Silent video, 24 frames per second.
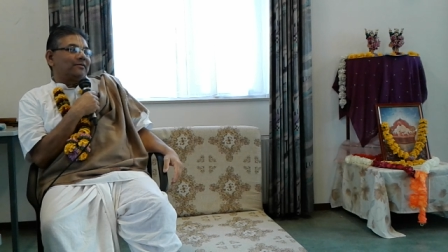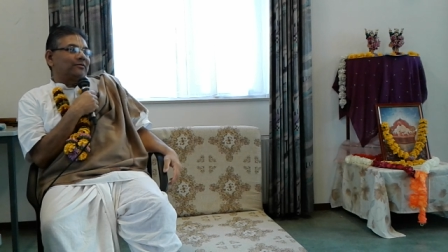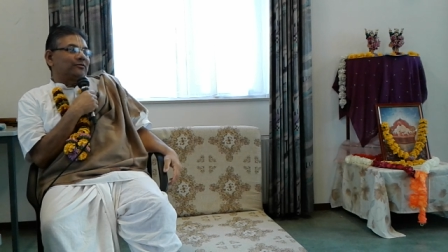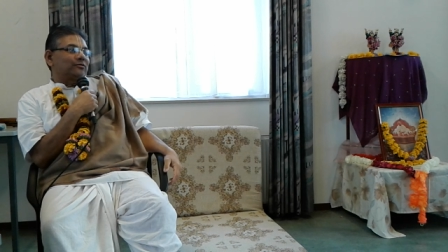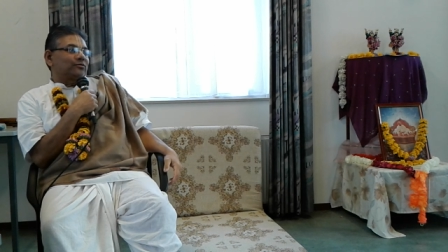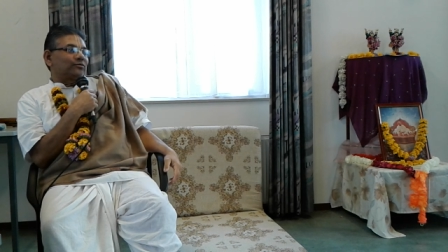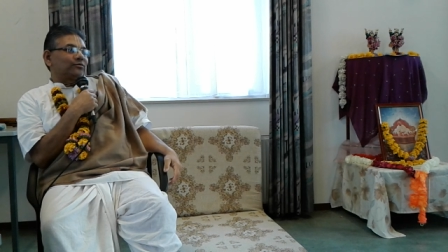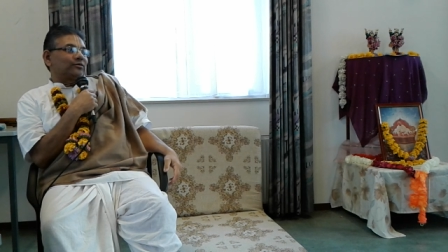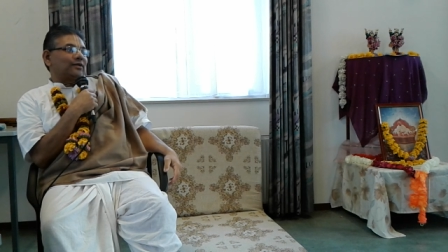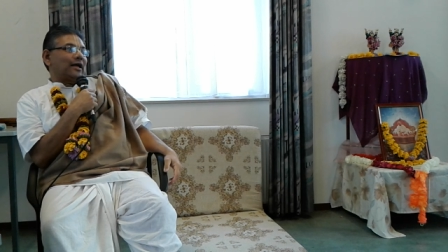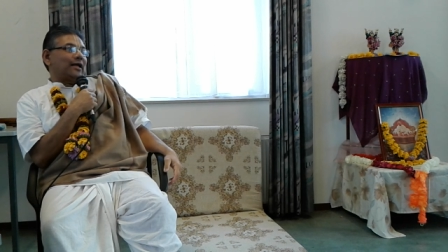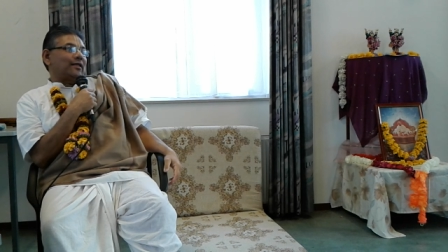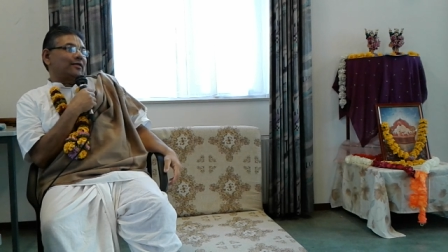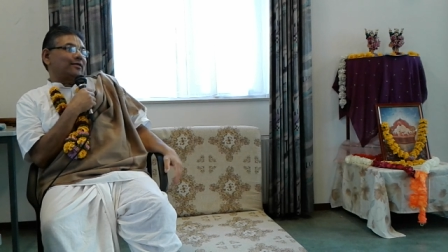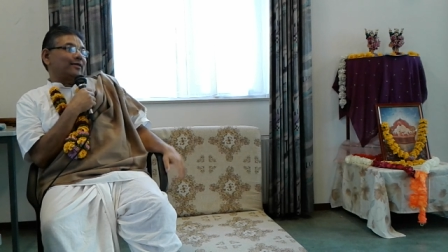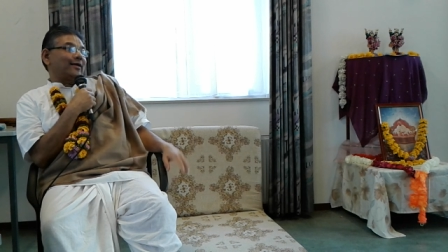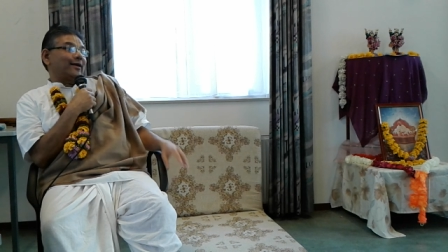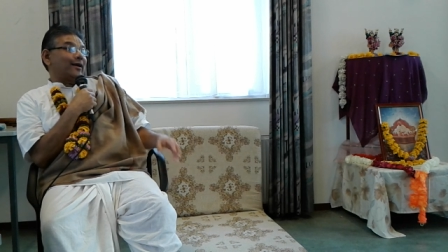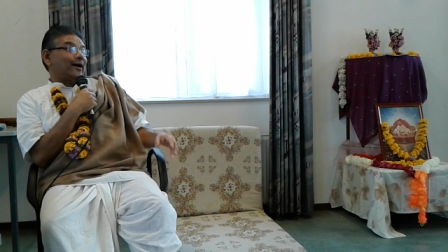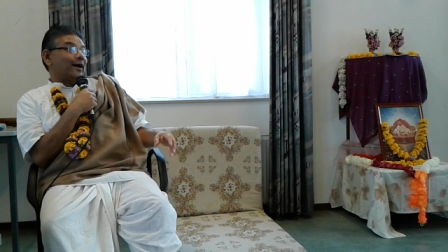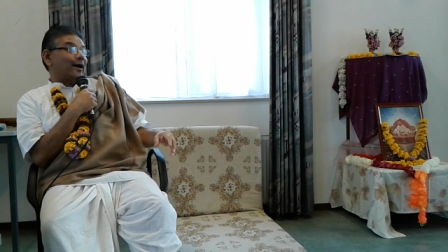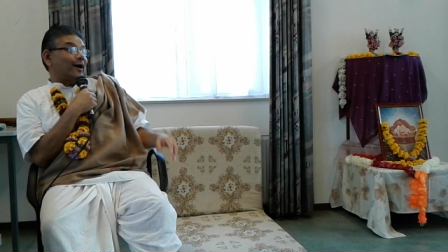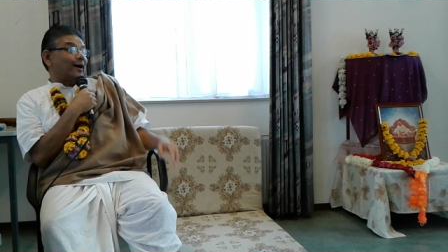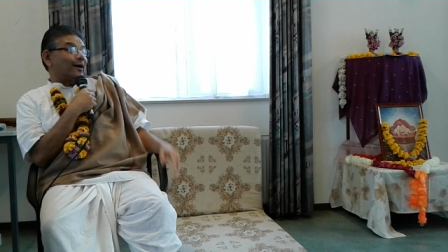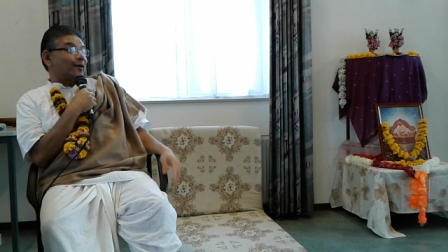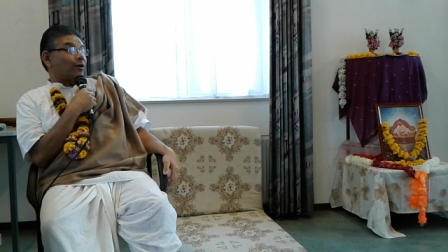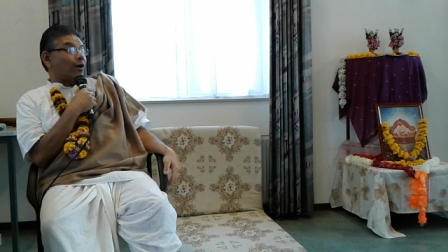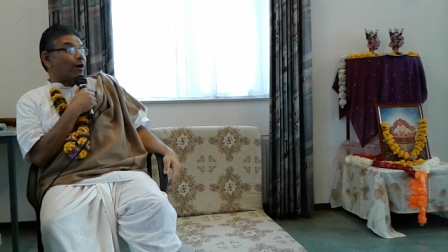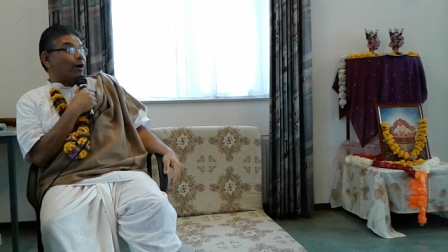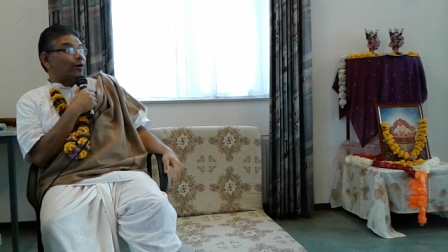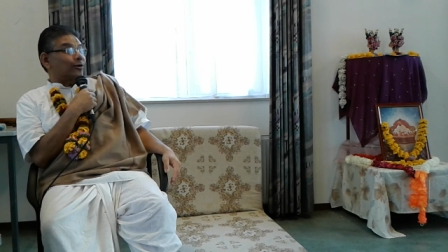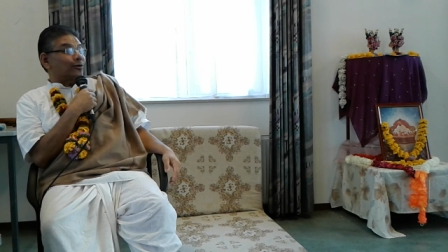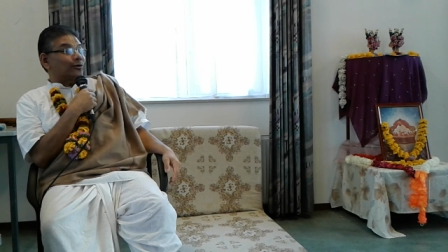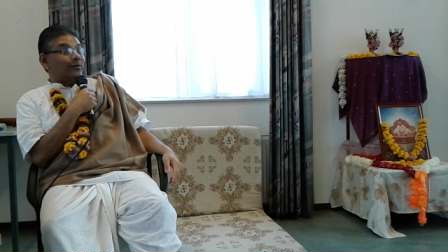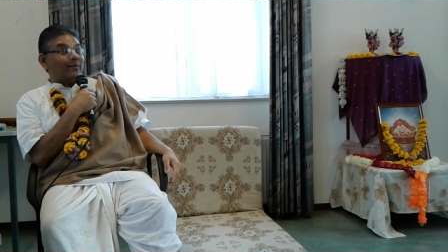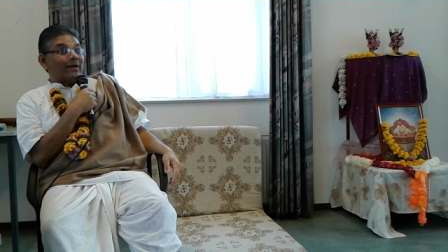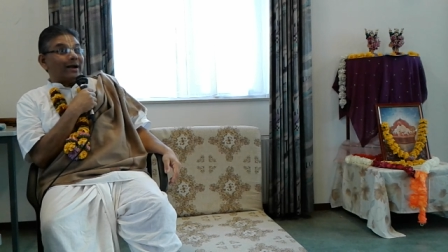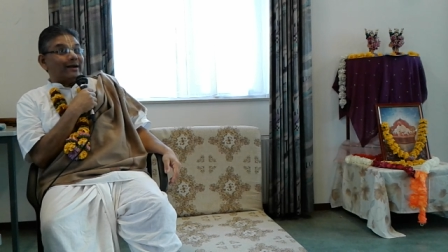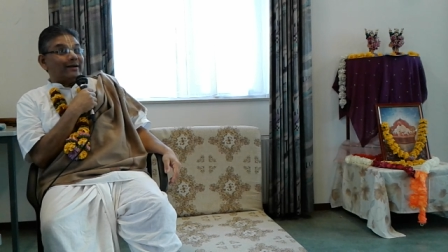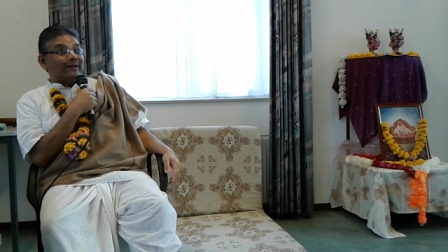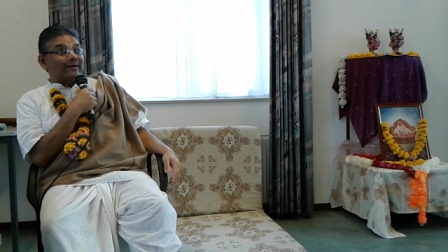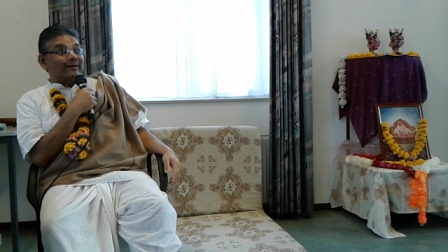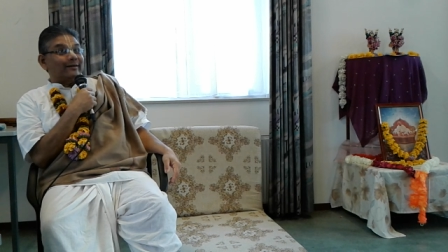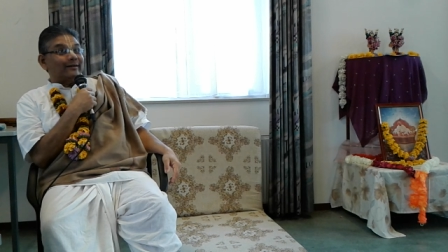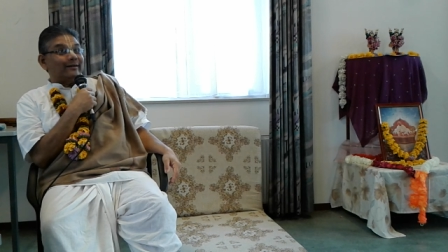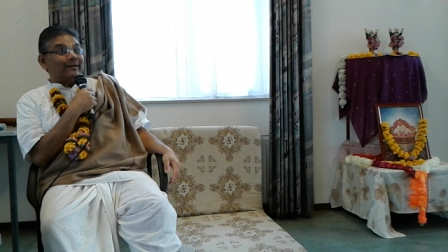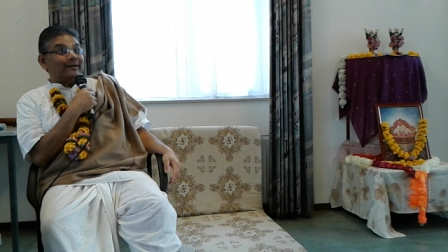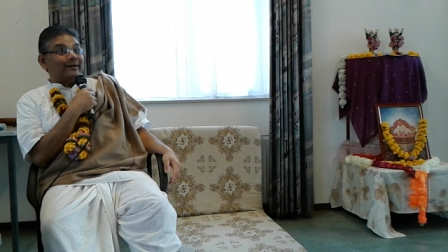So then they are
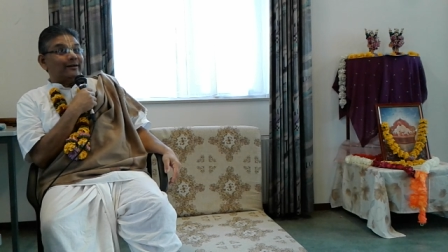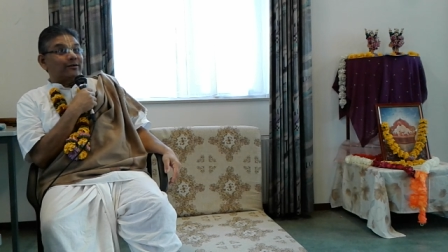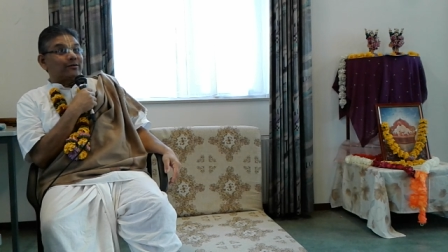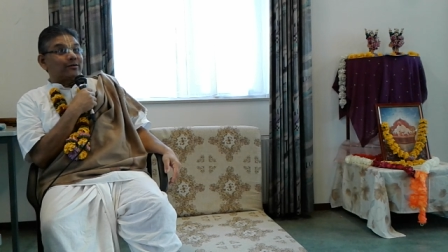automatically